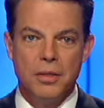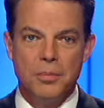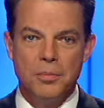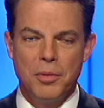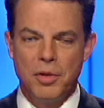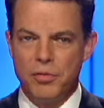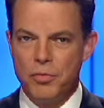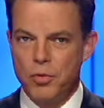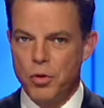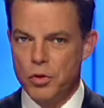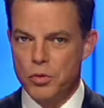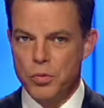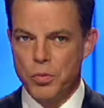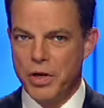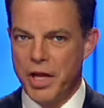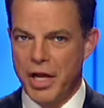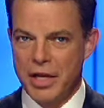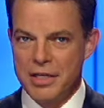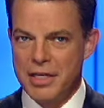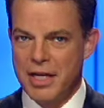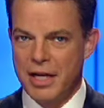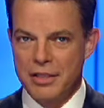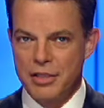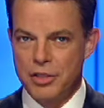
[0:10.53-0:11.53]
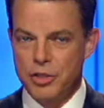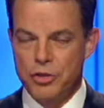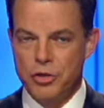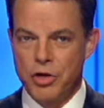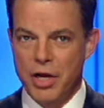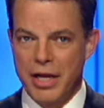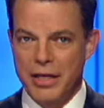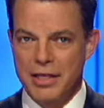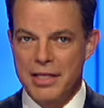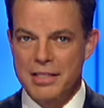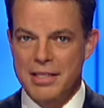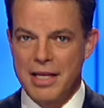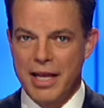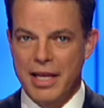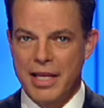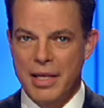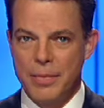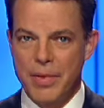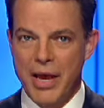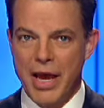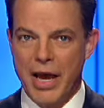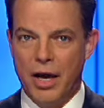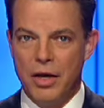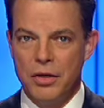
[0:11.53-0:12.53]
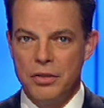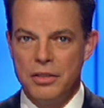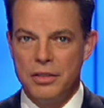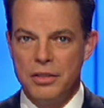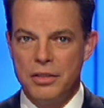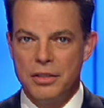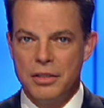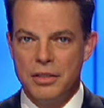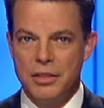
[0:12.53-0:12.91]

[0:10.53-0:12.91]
But of course, we're not trying to, trying to take him out.